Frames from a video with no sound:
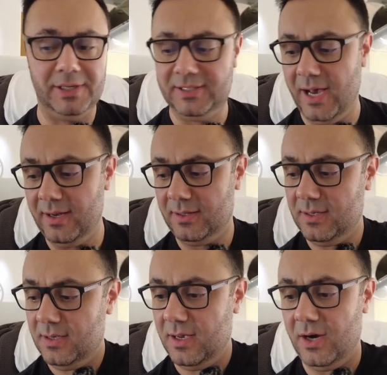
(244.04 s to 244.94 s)
I'm excited.
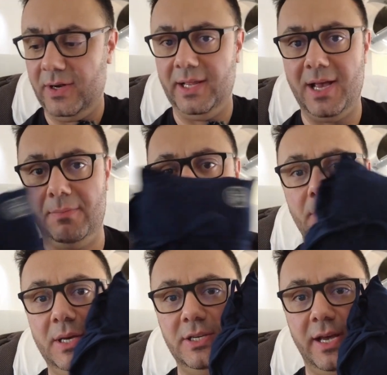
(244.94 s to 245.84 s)
I already got my
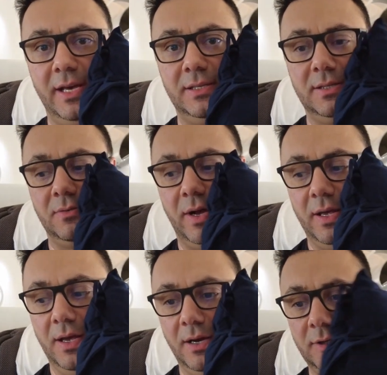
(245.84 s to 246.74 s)
PJs right
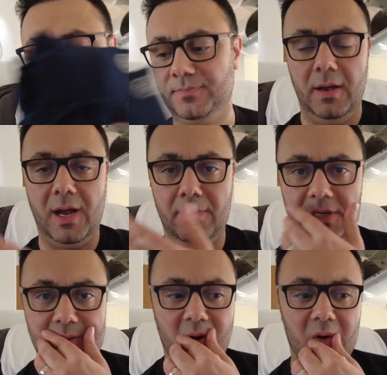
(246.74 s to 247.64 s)
here. I got
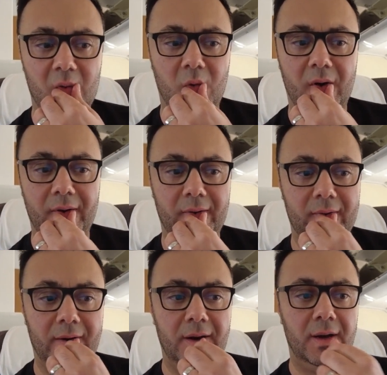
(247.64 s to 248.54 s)
my sparkle
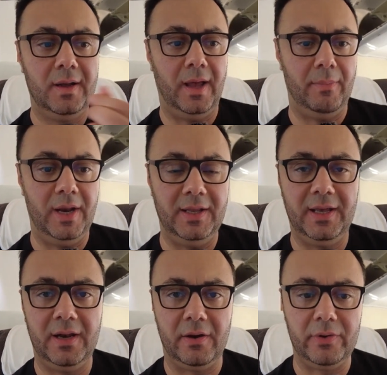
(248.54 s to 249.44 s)
water. Amenity
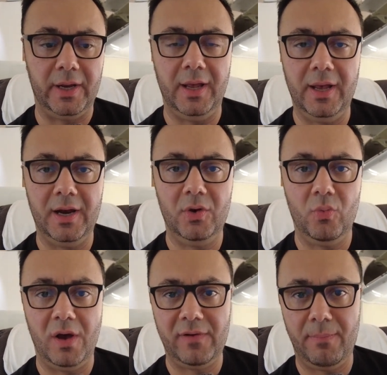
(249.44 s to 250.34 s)
kit already here.
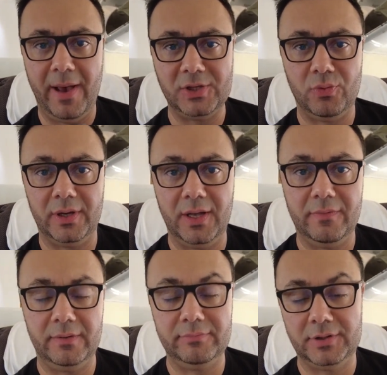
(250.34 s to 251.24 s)
Wi-Fi password
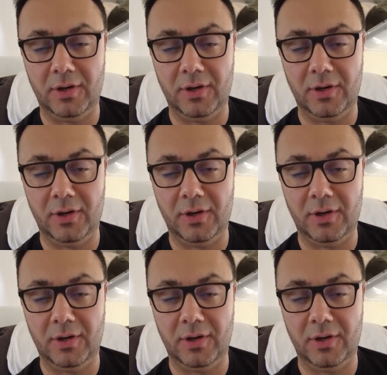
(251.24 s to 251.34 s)
given.